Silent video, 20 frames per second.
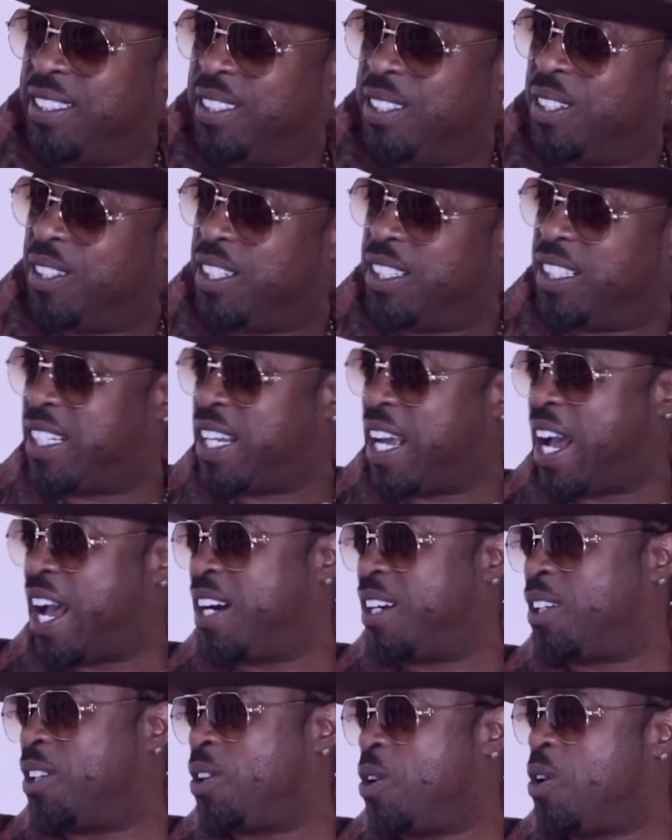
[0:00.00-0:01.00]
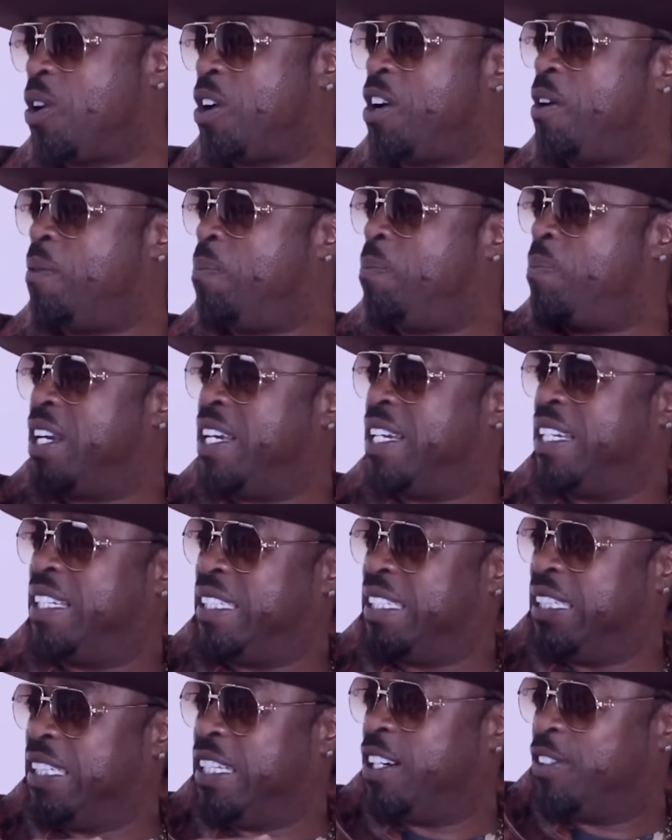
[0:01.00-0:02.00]
in, you know in the category of
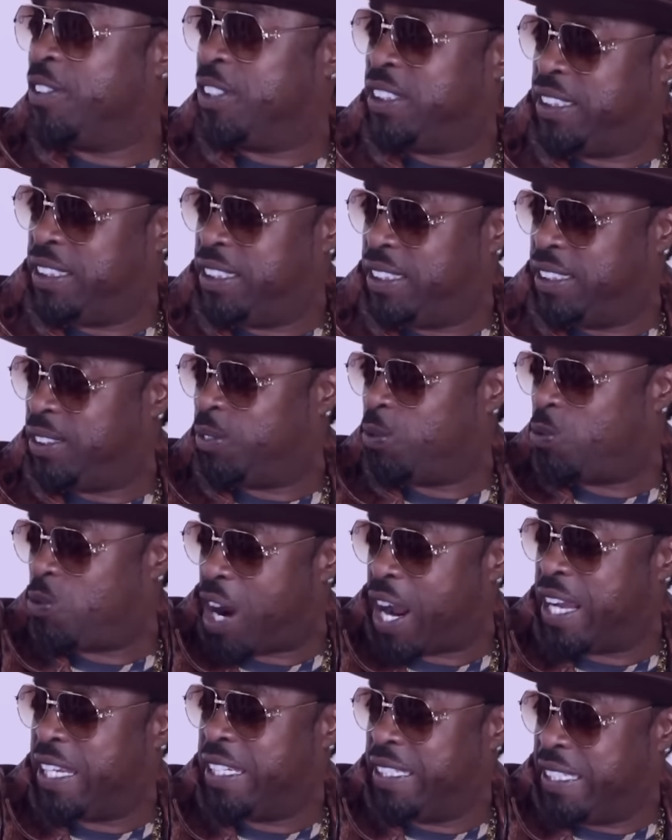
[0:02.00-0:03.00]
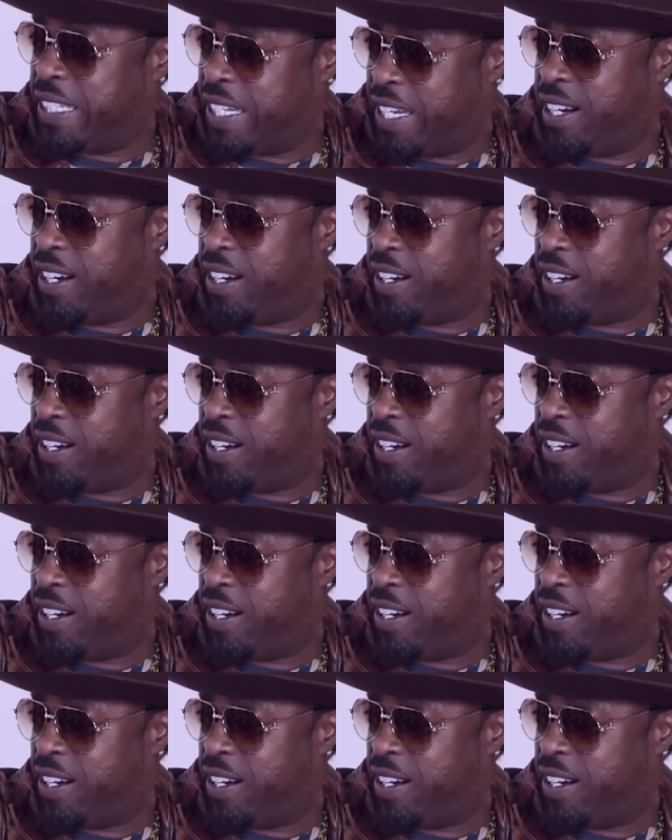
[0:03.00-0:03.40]
being a lyricist right